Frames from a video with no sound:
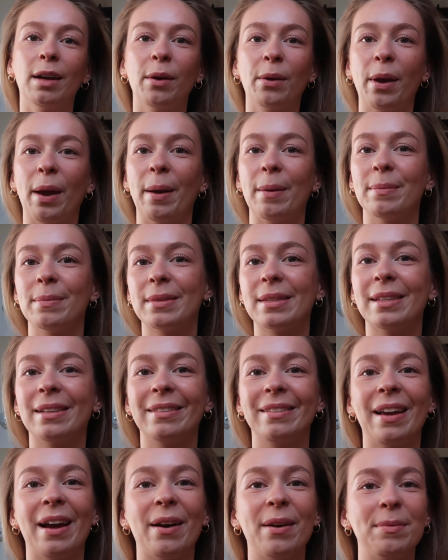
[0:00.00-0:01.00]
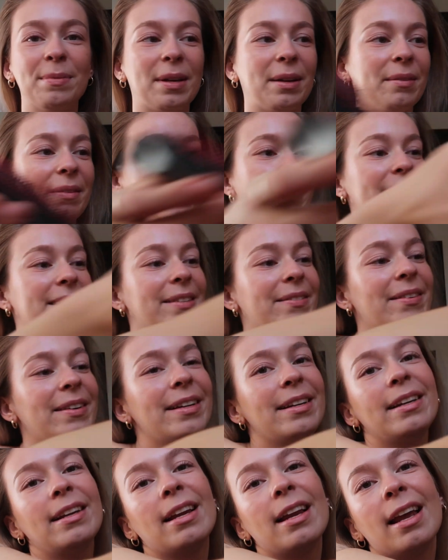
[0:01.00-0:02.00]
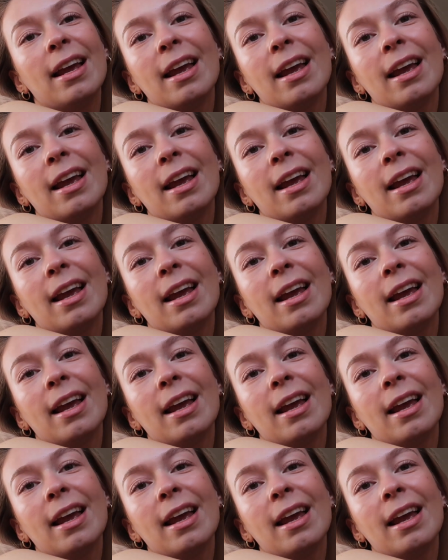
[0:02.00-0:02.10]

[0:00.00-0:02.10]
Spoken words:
Okay, so now I'm done with this one,